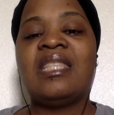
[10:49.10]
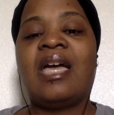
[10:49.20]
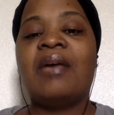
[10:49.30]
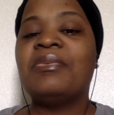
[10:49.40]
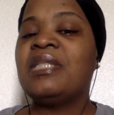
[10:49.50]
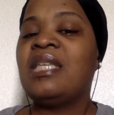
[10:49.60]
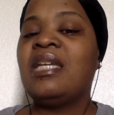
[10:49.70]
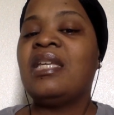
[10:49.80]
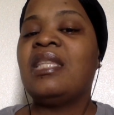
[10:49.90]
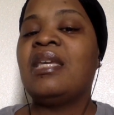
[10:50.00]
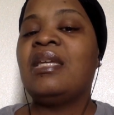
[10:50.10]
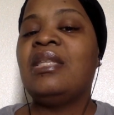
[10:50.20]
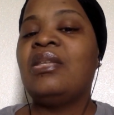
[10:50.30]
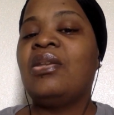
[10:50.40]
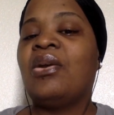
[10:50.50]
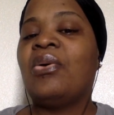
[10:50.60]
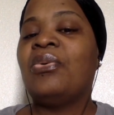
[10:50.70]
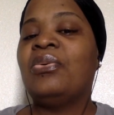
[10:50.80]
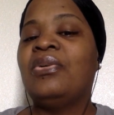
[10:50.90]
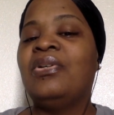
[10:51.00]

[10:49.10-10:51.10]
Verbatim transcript: I was thinking, that, you know,